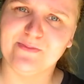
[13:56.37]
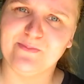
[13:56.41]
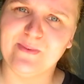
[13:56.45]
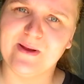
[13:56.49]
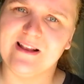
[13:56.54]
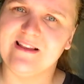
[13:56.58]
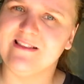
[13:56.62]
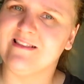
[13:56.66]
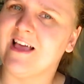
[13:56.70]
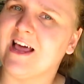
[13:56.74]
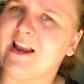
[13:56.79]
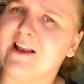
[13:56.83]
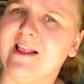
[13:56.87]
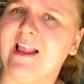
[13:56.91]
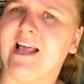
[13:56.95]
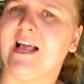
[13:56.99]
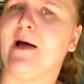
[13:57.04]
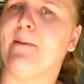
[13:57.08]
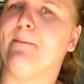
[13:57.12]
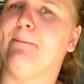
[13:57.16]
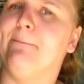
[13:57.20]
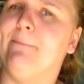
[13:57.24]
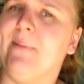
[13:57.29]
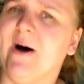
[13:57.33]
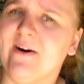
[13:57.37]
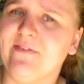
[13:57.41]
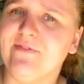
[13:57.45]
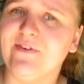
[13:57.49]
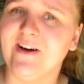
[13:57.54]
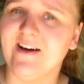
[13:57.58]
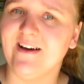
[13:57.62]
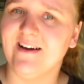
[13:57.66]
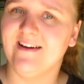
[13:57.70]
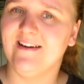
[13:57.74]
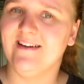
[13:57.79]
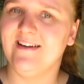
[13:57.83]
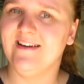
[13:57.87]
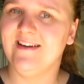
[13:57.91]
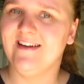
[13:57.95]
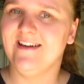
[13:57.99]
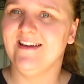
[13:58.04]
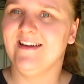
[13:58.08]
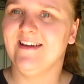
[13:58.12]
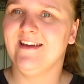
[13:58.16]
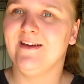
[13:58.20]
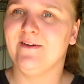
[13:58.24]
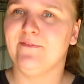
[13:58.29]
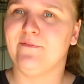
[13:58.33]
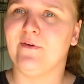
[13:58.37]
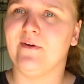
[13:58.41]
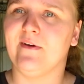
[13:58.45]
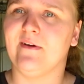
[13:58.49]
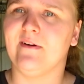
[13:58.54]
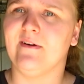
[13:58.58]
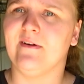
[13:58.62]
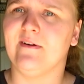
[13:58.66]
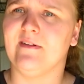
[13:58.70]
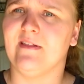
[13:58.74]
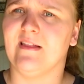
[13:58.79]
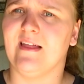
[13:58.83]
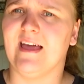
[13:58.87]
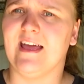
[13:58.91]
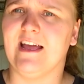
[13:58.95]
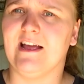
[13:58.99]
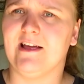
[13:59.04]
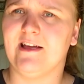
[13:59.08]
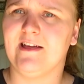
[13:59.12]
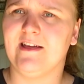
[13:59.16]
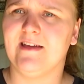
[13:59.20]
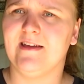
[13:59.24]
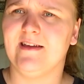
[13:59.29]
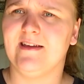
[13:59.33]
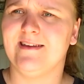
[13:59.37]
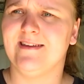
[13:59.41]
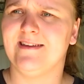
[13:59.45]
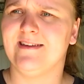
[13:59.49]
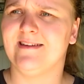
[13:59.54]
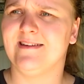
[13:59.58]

but it's kind of like a buffer for like